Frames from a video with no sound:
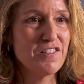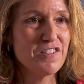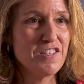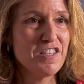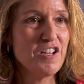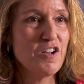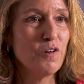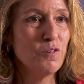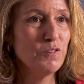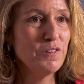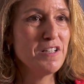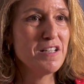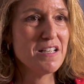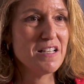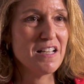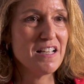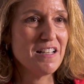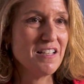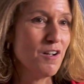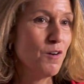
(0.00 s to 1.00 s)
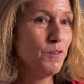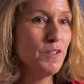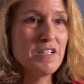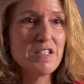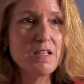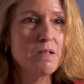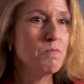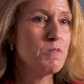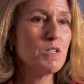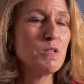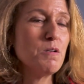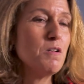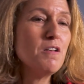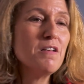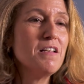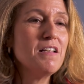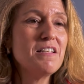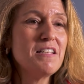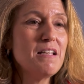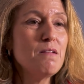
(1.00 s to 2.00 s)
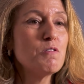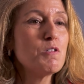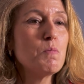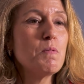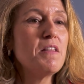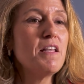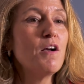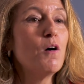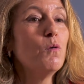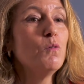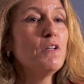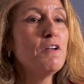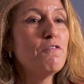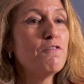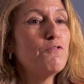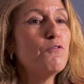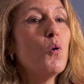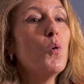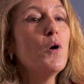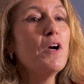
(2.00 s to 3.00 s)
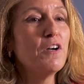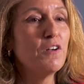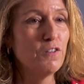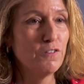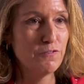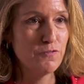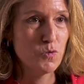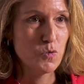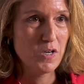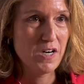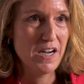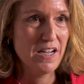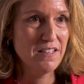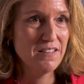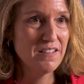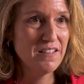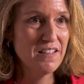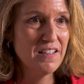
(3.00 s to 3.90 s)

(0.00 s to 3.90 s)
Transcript: is it seems to be the only foil for it,